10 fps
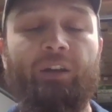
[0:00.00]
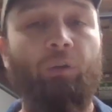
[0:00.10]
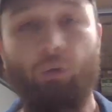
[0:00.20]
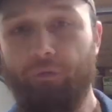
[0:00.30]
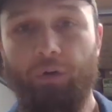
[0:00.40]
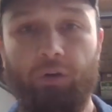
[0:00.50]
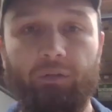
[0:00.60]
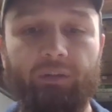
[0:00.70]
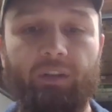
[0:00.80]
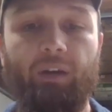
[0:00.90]
or
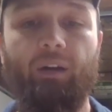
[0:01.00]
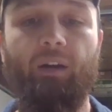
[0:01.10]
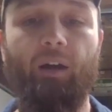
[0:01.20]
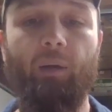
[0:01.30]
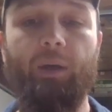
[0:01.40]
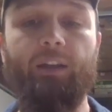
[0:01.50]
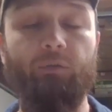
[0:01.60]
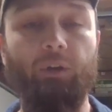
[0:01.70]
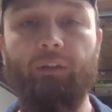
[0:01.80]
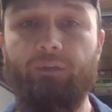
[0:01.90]
phones, because it
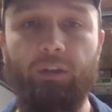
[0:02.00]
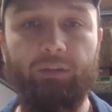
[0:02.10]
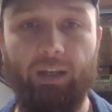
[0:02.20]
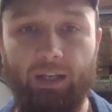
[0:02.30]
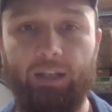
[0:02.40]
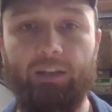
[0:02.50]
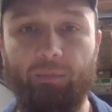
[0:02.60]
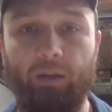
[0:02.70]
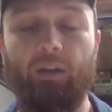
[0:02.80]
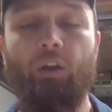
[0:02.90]
really feels like an
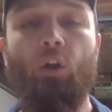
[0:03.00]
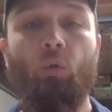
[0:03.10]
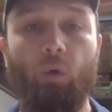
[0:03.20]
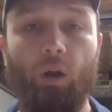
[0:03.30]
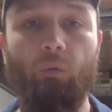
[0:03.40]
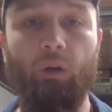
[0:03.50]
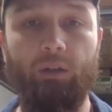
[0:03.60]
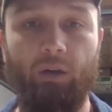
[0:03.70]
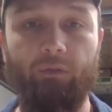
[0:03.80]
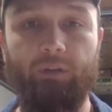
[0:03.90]
intimate one-on-one
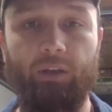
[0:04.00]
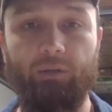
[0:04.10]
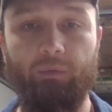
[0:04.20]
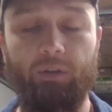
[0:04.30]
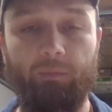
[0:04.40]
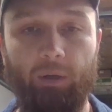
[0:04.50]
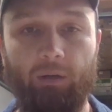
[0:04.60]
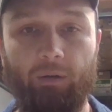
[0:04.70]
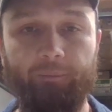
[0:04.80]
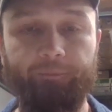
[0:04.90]
conversation with the
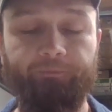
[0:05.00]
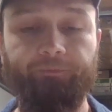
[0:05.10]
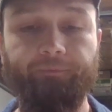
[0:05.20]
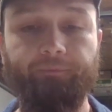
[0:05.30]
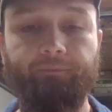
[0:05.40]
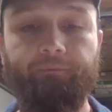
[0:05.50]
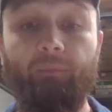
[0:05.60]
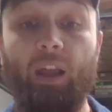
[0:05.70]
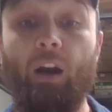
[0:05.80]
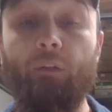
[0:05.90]
speaker.
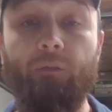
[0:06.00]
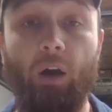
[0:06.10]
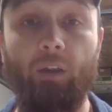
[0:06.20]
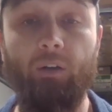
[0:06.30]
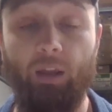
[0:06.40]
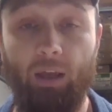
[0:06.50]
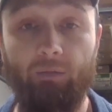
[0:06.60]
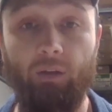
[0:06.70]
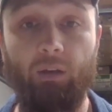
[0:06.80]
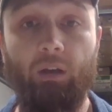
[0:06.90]
And our Father in
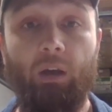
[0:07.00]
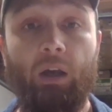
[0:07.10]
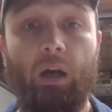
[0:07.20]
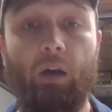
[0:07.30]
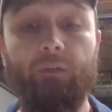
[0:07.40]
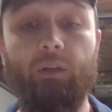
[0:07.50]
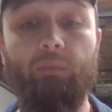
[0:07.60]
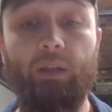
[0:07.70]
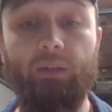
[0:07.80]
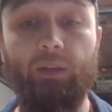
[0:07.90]
heaven often
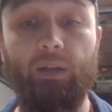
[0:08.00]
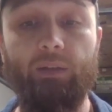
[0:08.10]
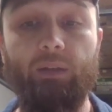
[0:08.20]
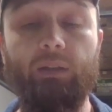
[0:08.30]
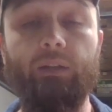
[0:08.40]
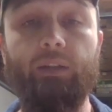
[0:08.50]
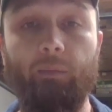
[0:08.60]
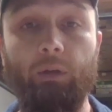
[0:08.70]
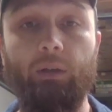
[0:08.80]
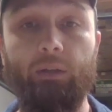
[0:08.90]
meets us in
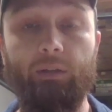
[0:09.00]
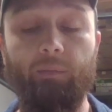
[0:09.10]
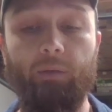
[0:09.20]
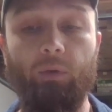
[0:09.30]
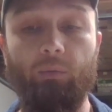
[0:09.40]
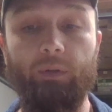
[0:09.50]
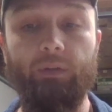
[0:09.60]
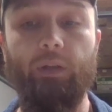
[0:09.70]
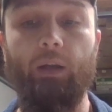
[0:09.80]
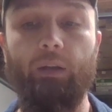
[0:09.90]
similar intimate
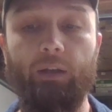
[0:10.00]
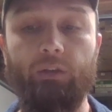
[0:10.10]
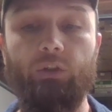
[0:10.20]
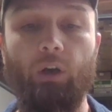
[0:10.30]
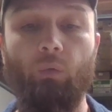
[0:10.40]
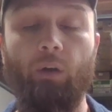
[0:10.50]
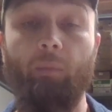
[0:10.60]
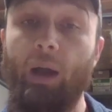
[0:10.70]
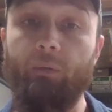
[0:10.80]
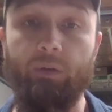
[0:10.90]
moments. And I'd like to share one of
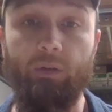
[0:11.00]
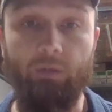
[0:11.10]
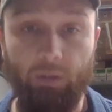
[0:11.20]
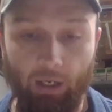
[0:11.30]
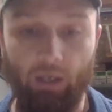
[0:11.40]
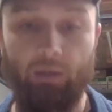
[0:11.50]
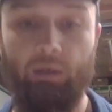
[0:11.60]
mine with you today.